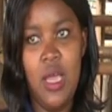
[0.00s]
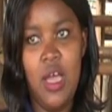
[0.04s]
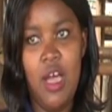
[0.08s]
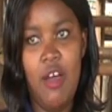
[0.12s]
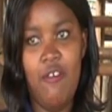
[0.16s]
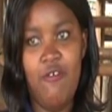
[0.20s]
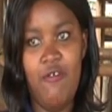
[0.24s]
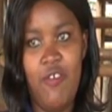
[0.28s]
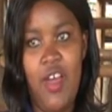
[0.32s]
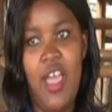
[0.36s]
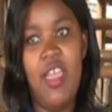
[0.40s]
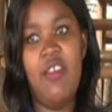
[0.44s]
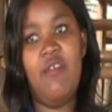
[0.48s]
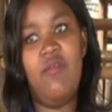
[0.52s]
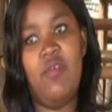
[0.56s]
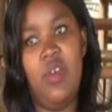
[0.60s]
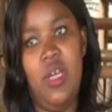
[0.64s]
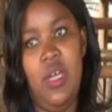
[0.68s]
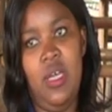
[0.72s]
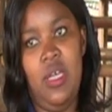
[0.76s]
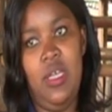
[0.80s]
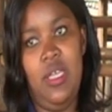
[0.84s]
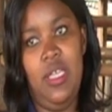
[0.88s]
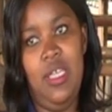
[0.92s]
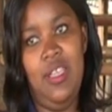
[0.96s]
uh, five
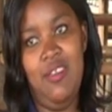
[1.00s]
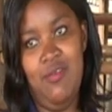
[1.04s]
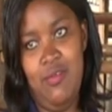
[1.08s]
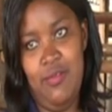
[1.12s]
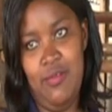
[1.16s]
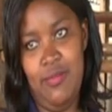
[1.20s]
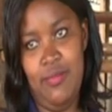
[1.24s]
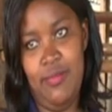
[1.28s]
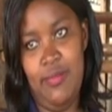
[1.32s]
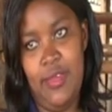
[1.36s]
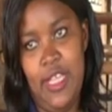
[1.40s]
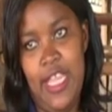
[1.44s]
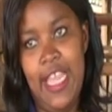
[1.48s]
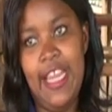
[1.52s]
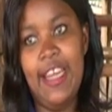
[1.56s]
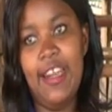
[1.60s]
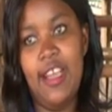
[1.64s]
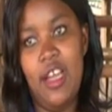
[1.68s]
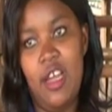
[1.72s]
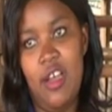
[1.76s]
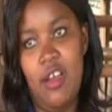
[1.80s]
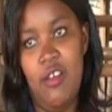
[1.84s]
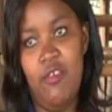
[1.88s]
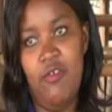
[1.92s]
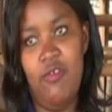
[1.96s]
are in, in
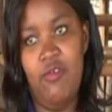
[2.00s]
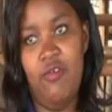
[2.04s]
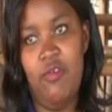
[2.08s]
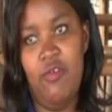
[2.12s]
calf.